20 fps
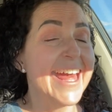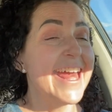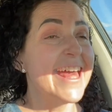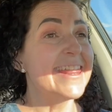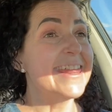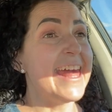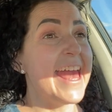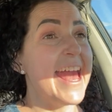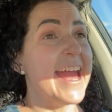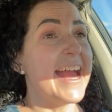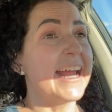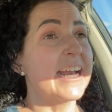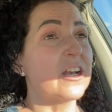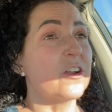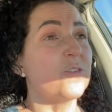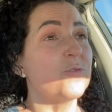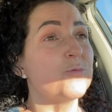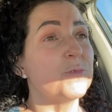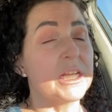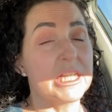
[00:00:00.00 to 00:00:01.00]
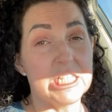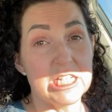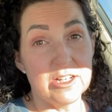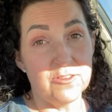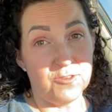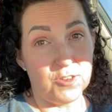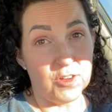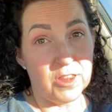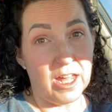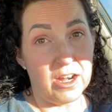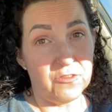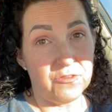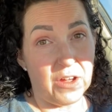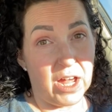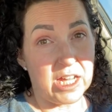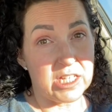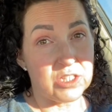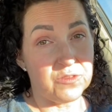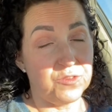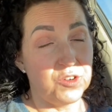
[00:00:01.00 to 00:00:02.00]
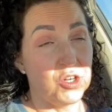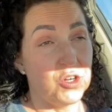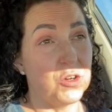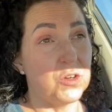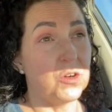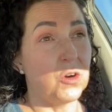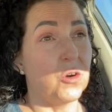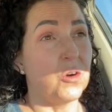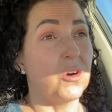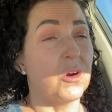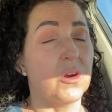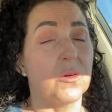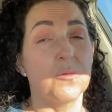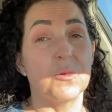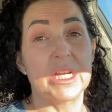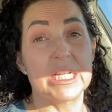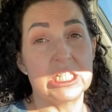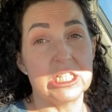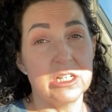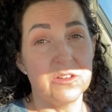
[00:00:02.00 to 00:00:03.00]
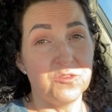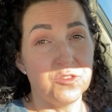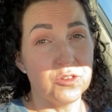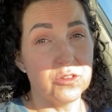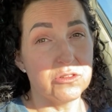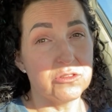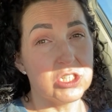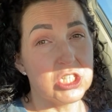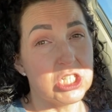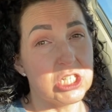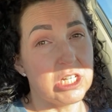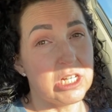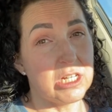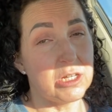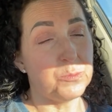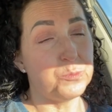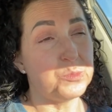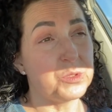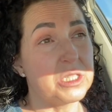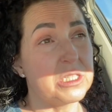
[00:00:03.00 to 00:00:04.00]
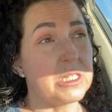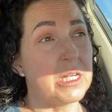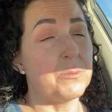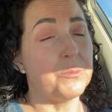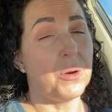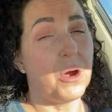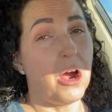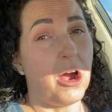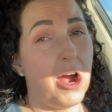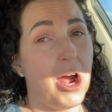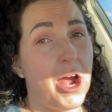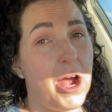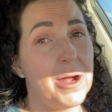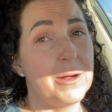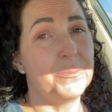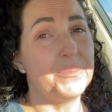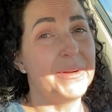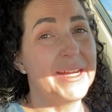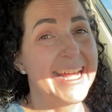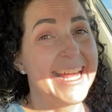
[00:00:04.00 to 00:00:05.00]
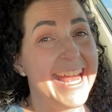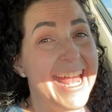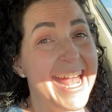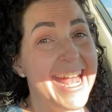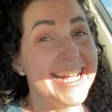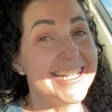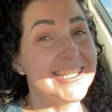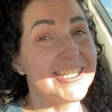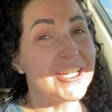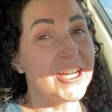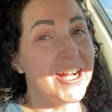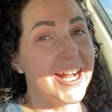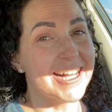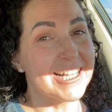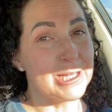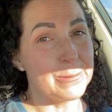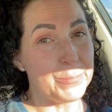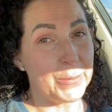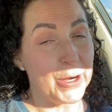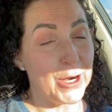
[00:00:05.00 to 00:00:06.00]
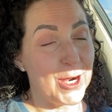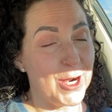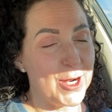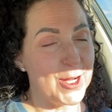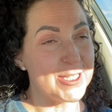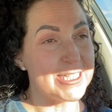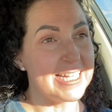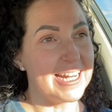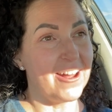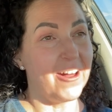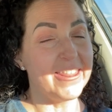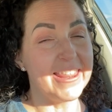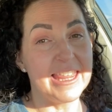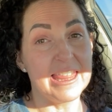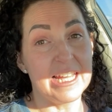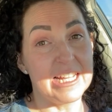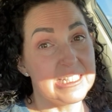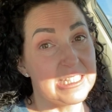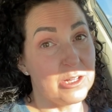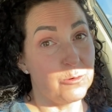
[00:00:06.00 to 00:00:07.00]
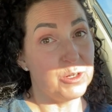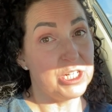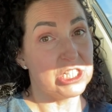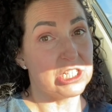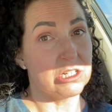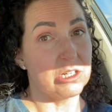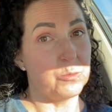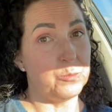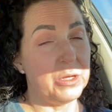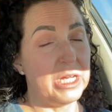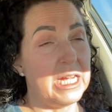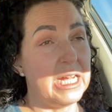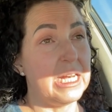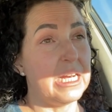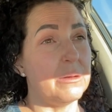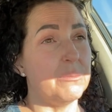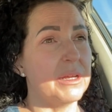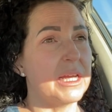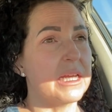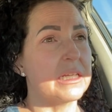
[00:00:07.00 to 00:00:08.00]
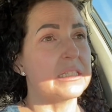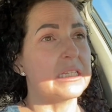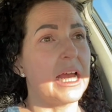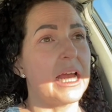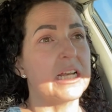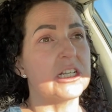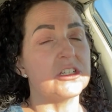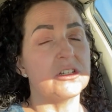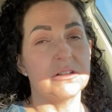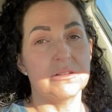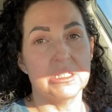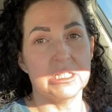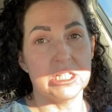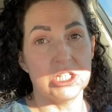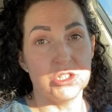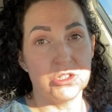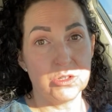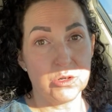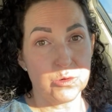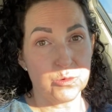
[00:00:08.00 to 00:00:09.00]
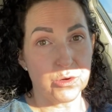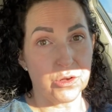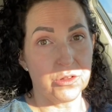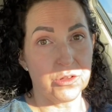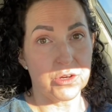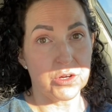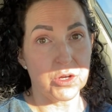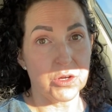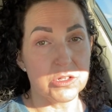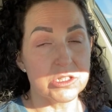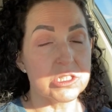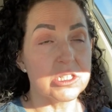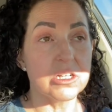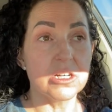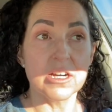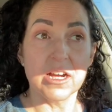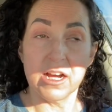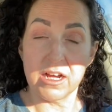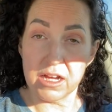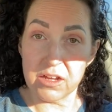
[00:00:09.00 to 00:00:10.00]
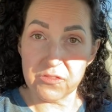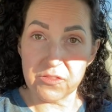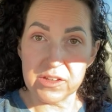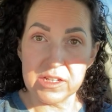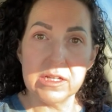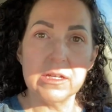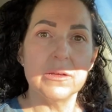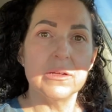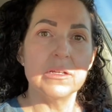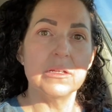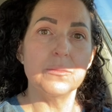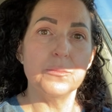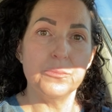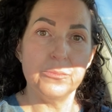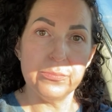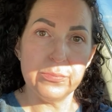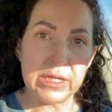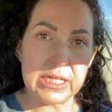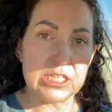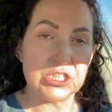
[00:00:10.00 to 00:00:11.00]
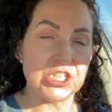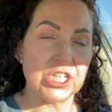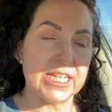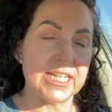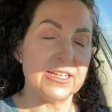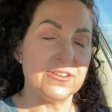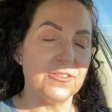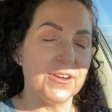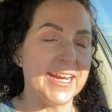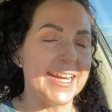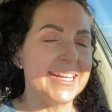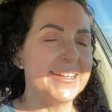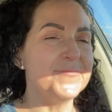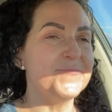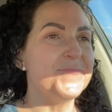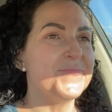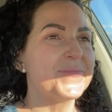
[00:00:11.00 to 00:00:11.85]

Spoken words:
than reaching for that fast food or reaching for those chips and pop and chocolate bars and all the things that we shouldn't be eating, because that turns into a roller coaster of binging, right?